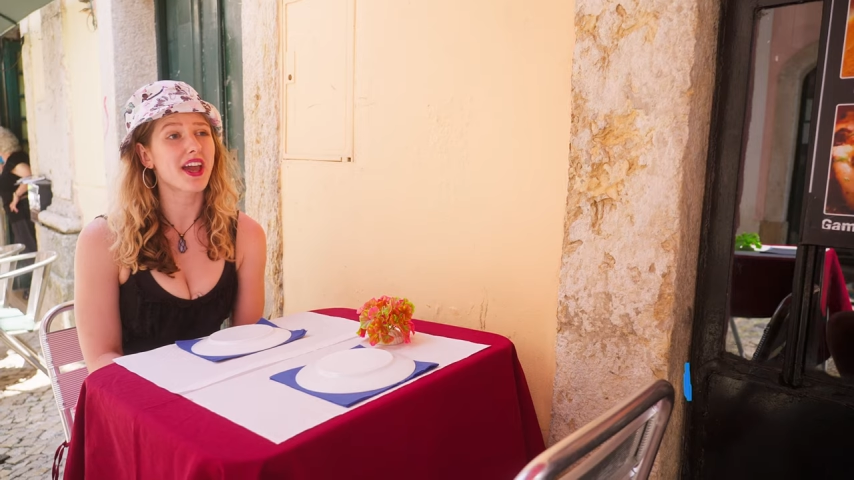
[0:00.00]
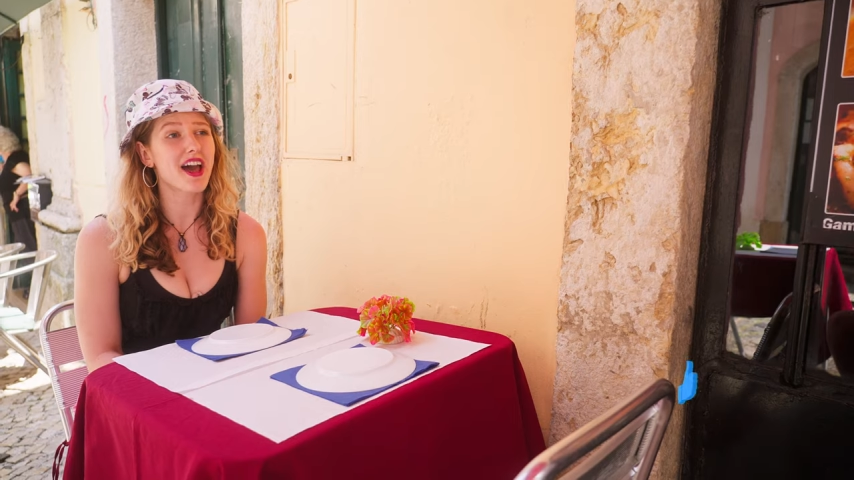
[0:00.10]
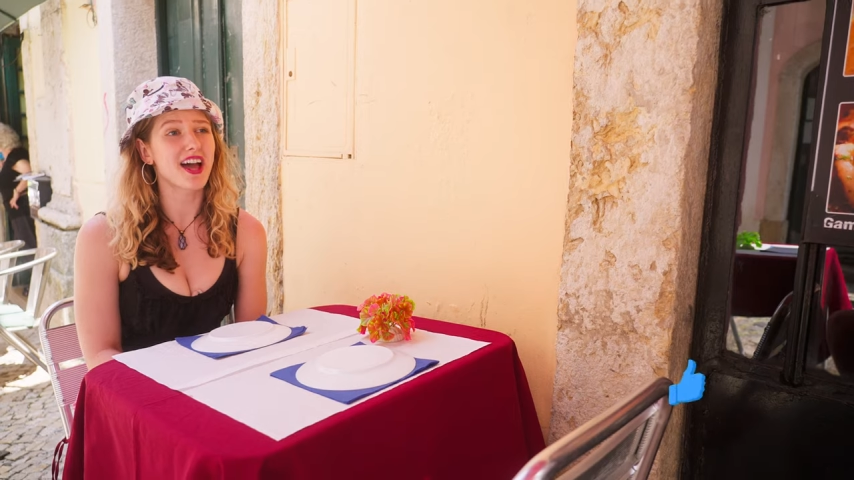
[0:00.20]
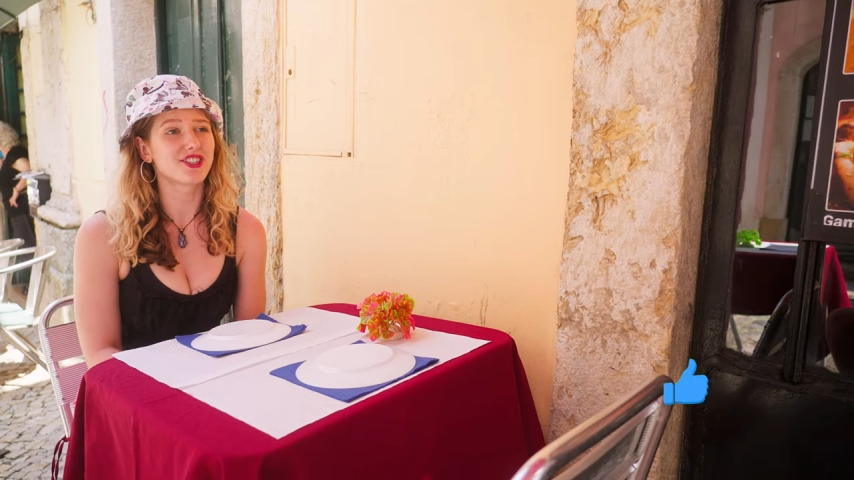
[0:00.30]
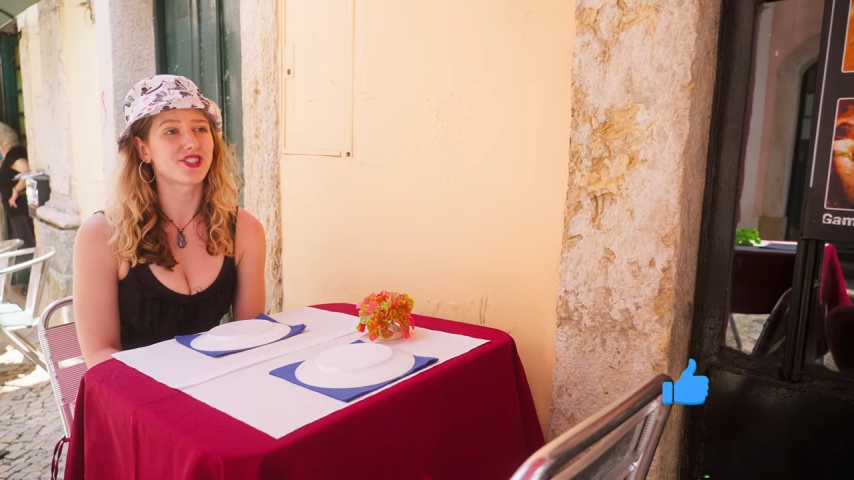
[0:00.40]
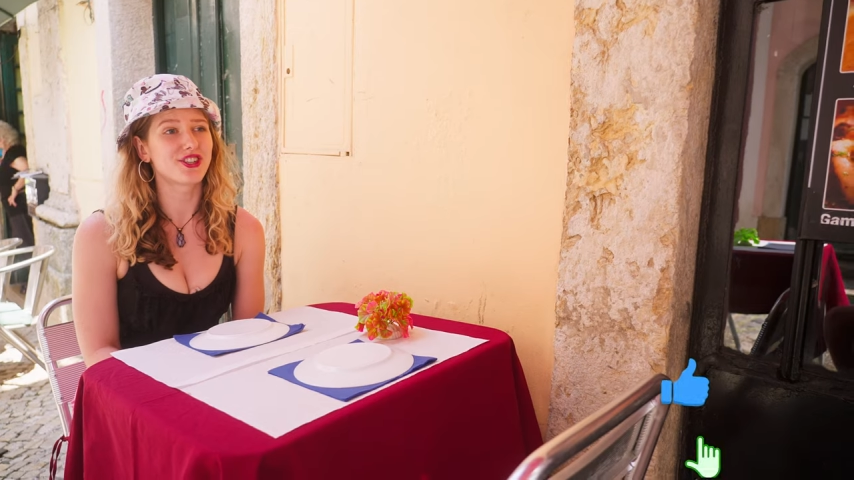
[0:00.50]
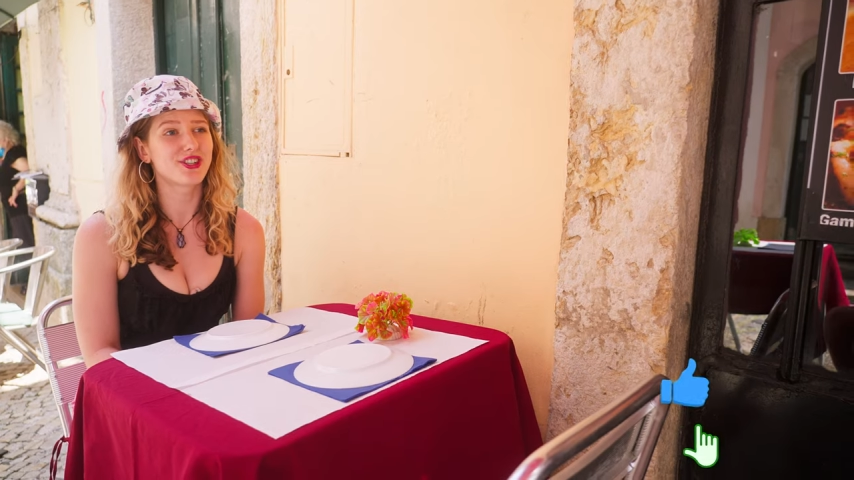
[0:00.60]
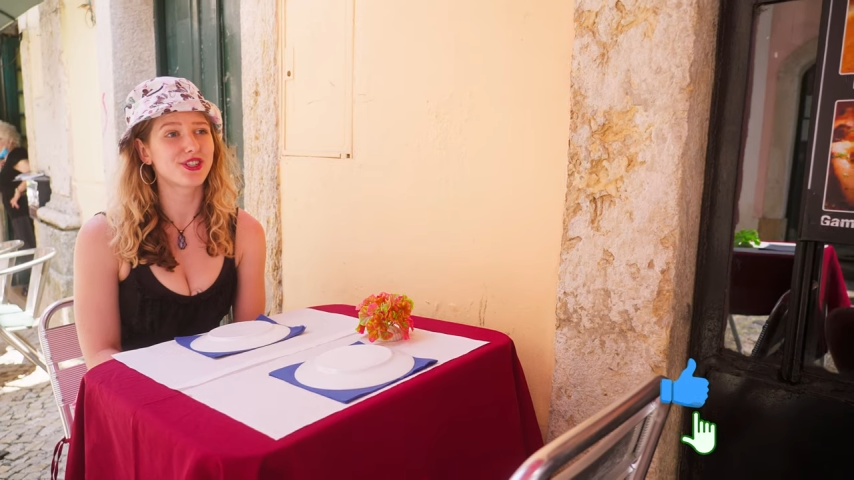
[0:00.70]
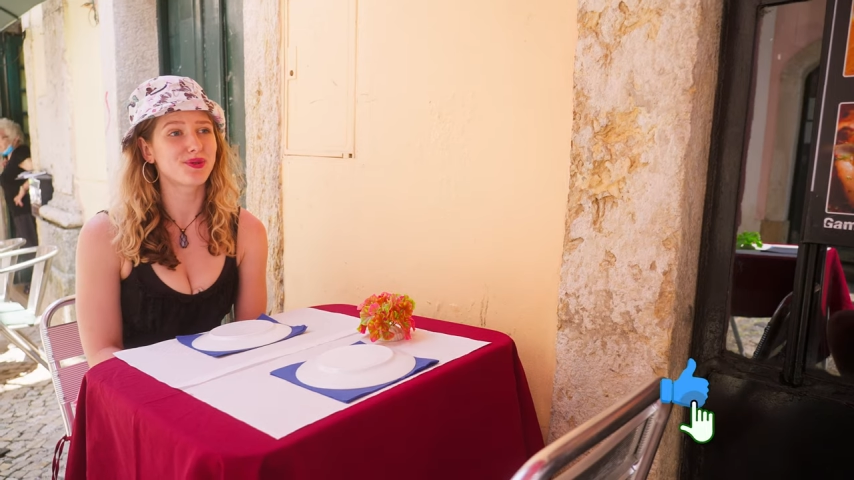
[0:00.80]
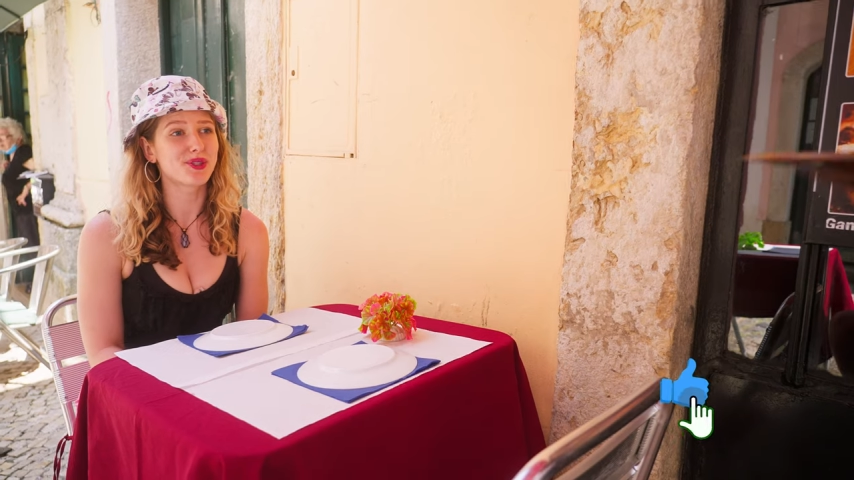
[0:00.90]
gosh,
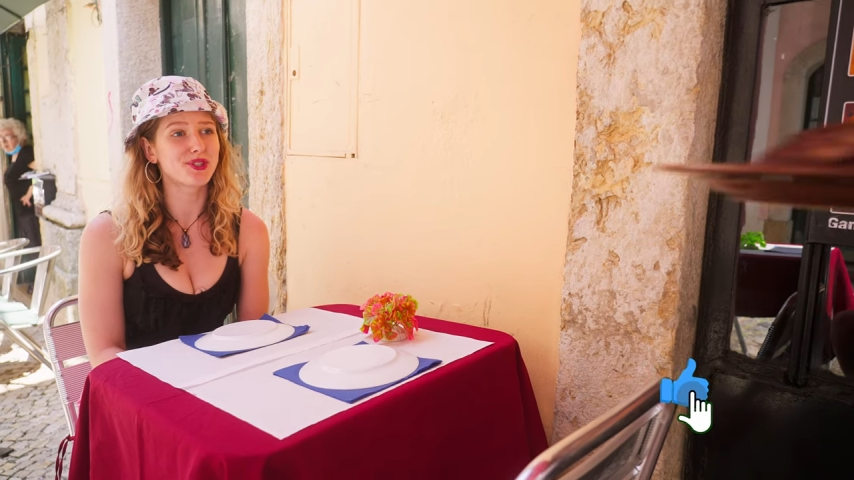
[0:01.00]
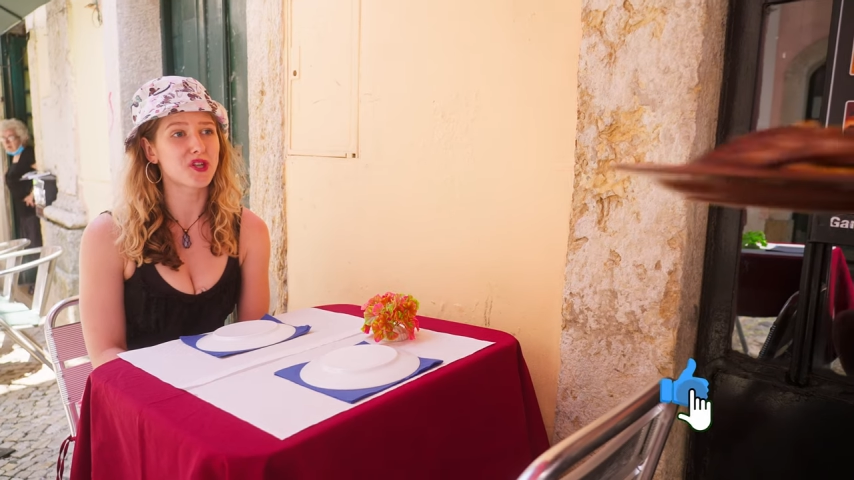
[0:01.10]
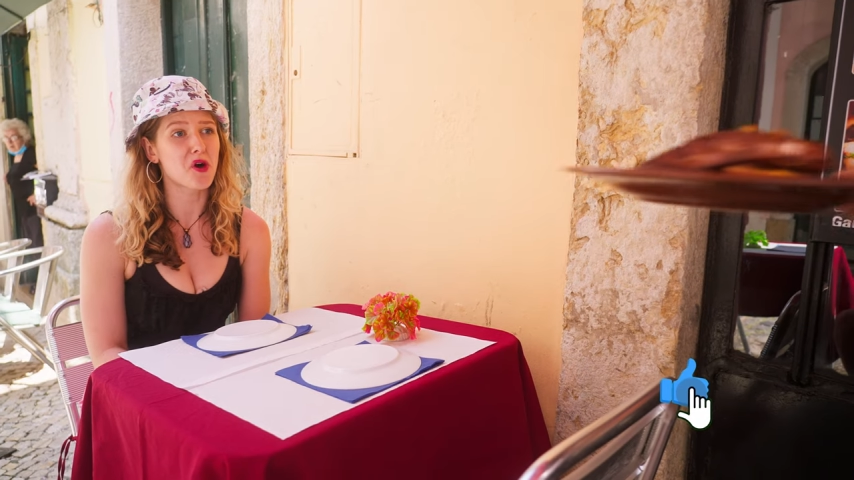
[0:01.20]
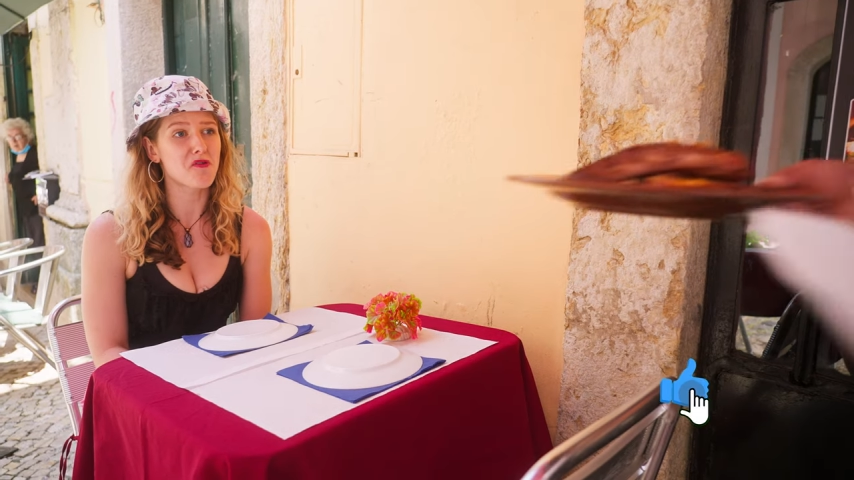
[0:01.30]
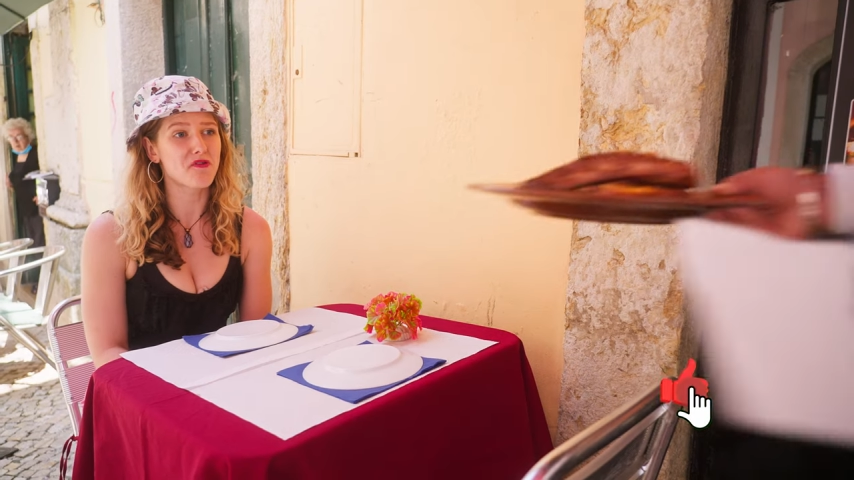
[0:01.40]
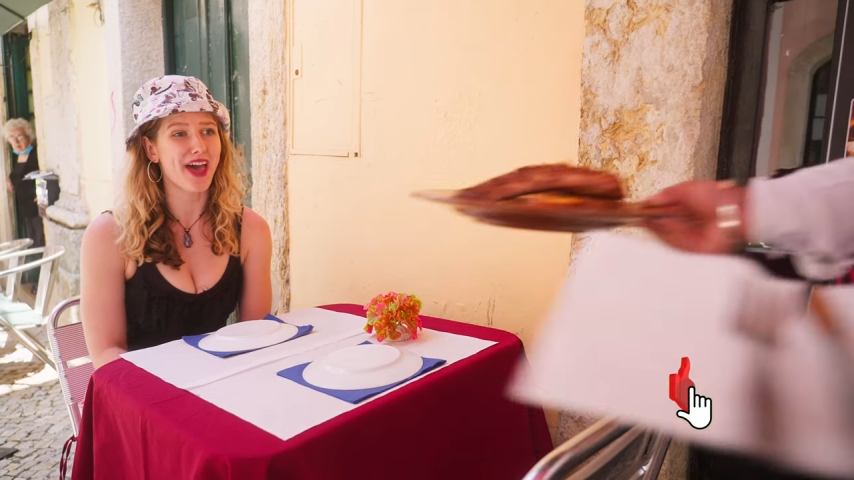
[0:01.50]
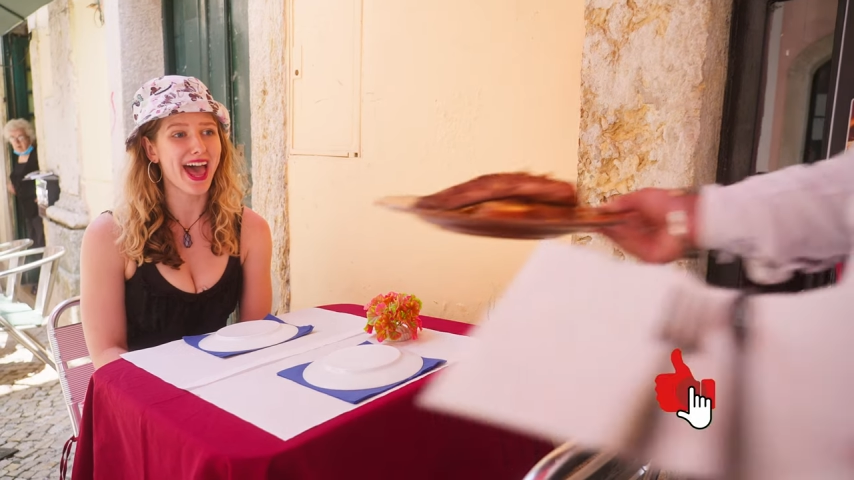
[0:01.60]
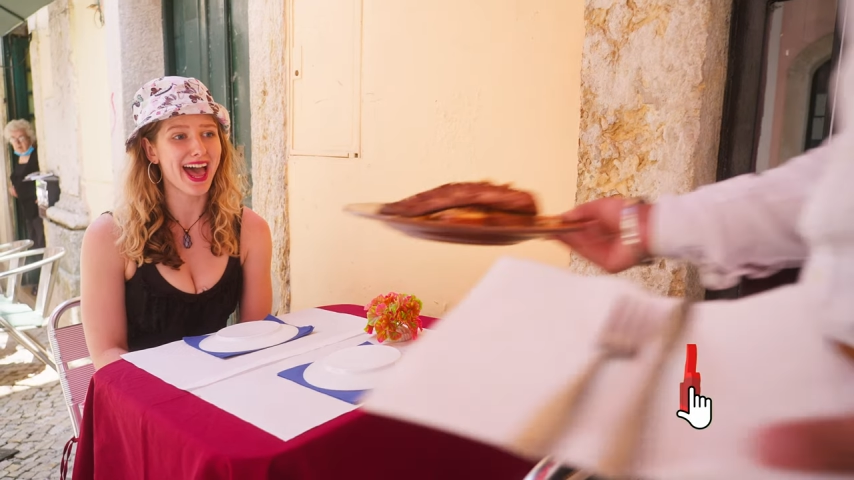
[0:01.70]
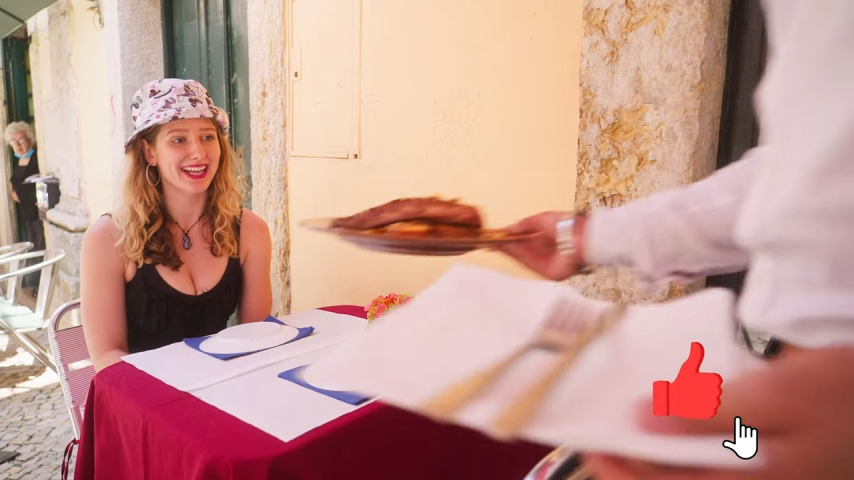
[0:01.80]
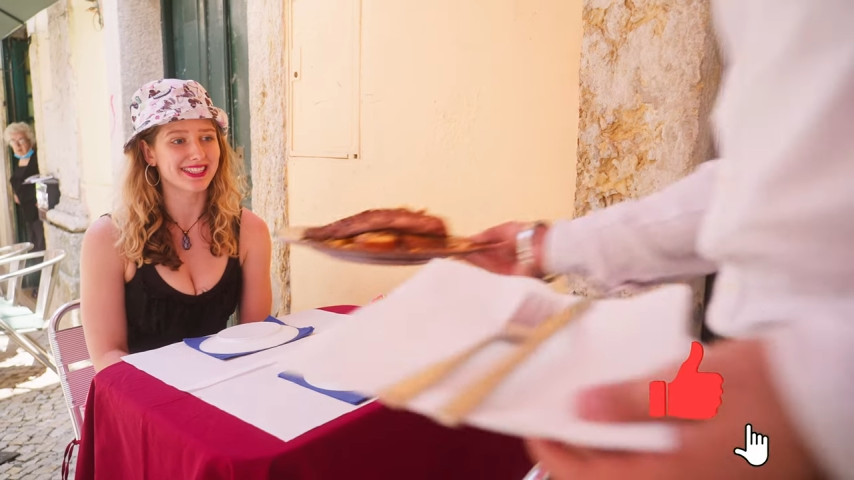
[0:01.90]
this was so
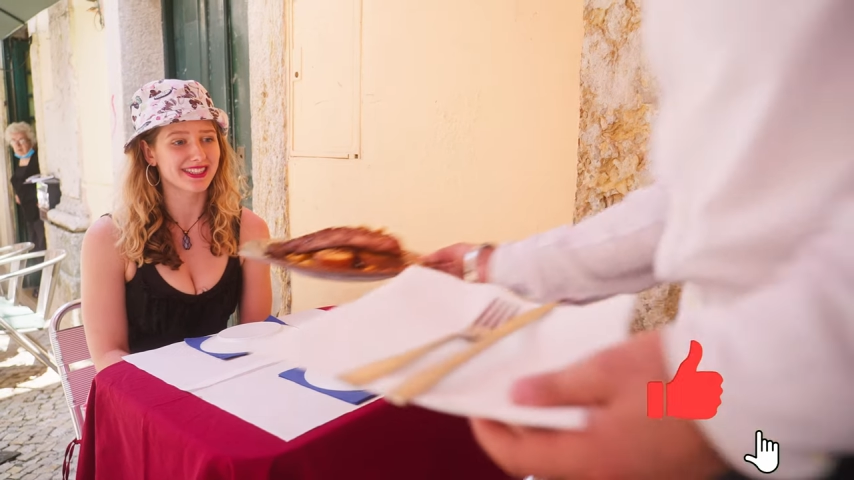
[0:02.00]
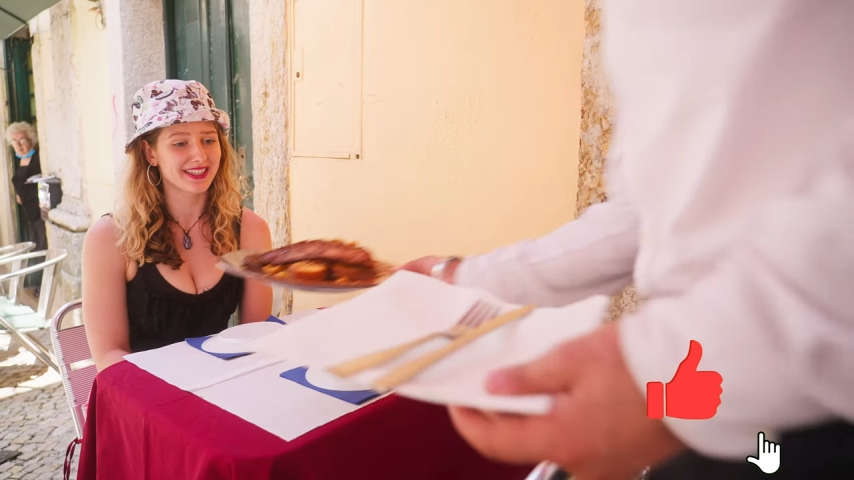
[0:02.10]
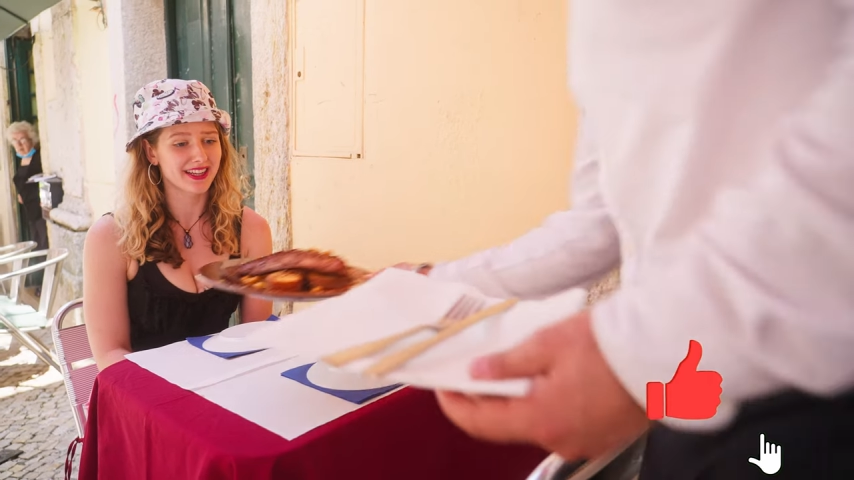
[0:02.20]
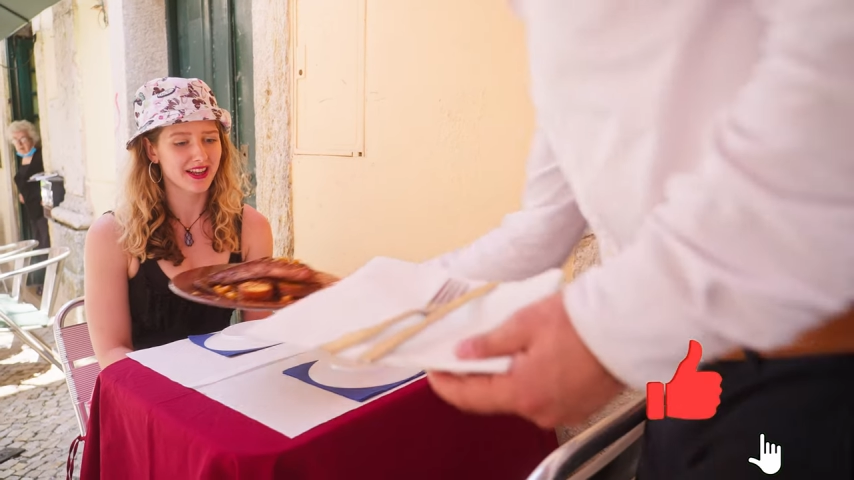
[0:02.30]
fast.